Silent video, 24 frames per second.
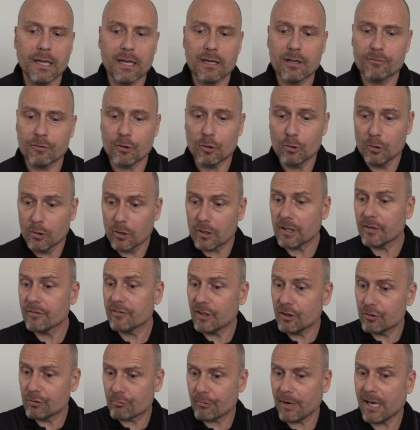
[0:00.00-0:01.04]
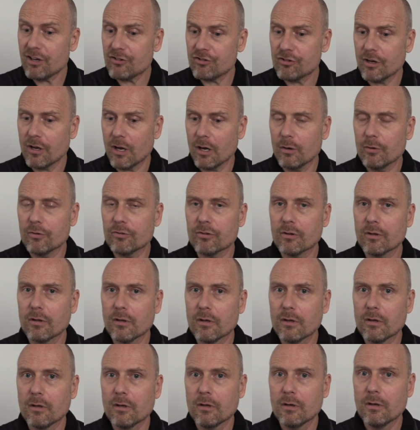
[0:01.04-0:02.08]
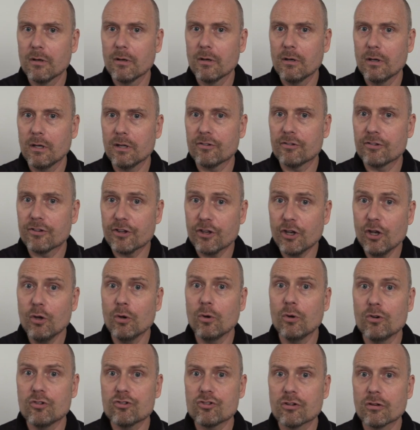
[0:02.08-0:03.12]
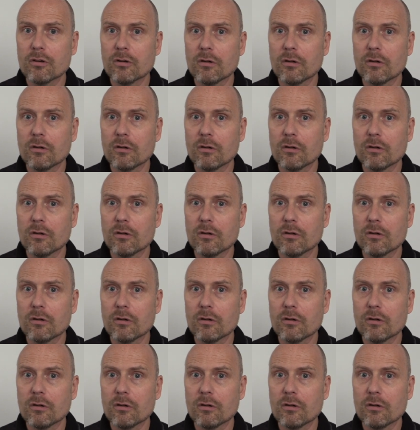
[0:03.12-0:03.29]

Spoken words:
and if you look at these ratios, it's huge,